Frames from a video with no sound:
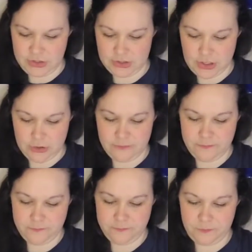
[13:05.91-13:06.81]
So
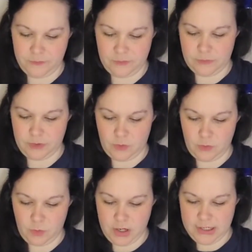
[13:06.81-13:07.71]

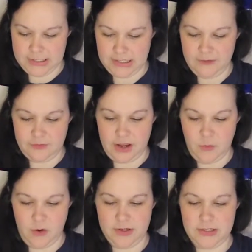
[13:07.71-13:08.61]
we're going to see if that
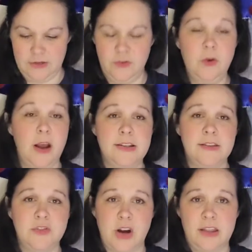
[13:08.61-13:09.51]
works. If you guys
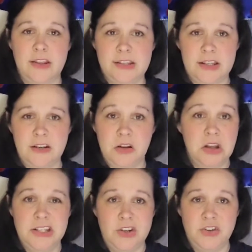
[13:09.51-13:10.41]
have tried this and
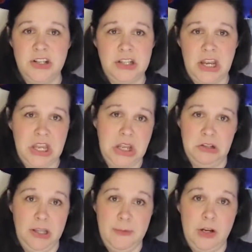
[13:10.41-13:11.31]
did or didn't like it,
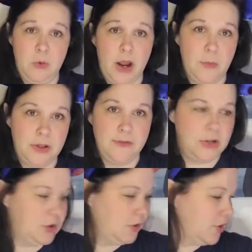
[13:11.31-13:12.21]
let me know why. I would love to
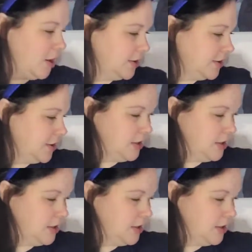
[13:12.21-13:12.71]
know your thoughts.